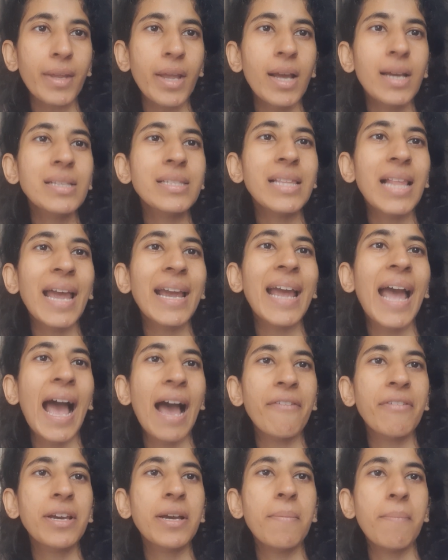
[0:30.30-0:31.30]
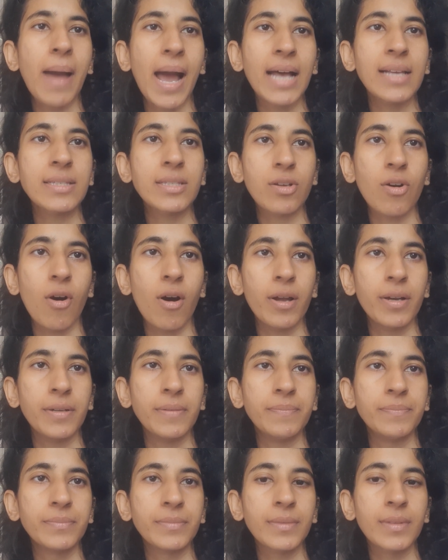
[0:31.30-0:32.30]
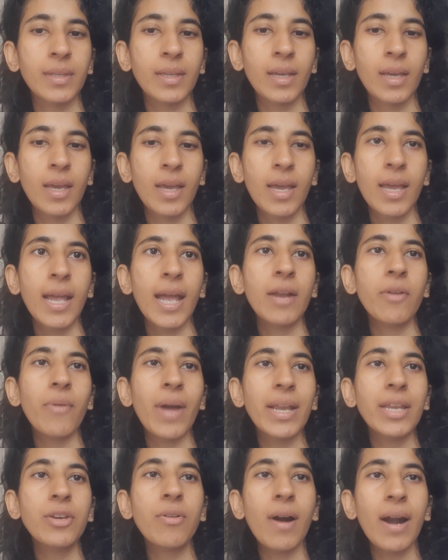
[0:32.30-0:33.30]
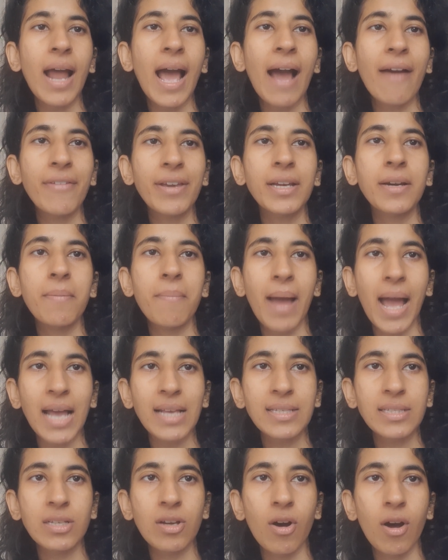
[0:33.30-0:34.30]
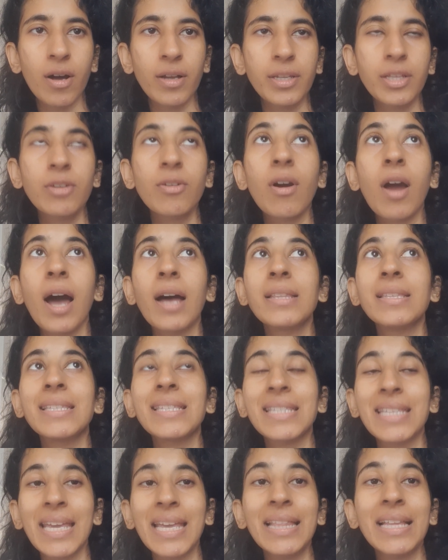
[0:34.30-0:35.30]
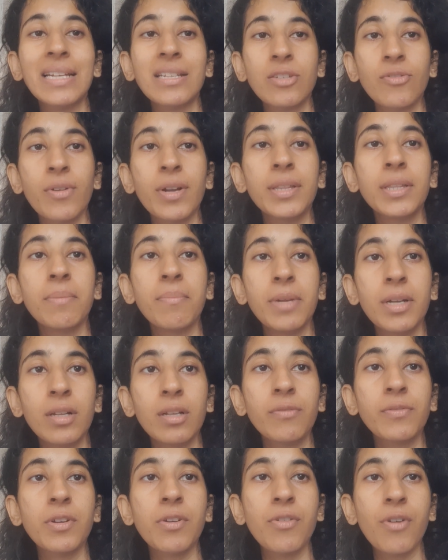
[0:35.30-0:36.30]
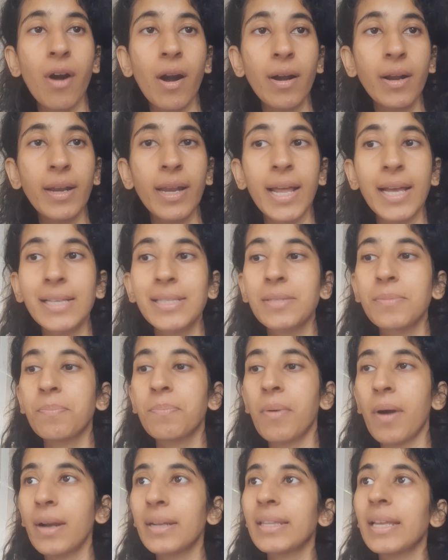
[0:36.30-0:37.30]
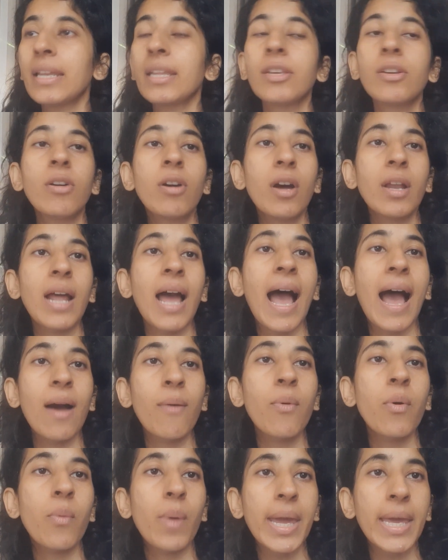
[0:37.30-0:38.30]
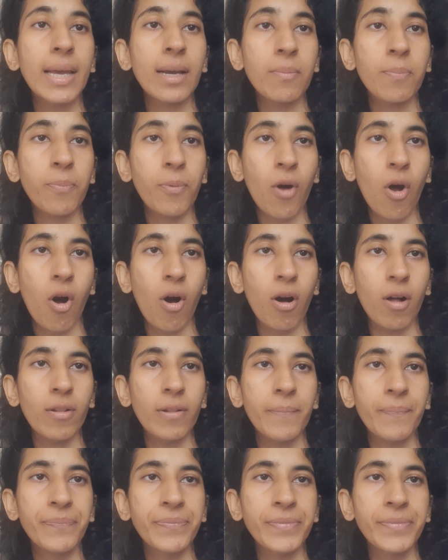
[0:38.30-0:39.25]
It's like having a mask on. And when you are having a mask on, you can't see that you're in the middle of the darkness, but then you're gonna have a wake up call.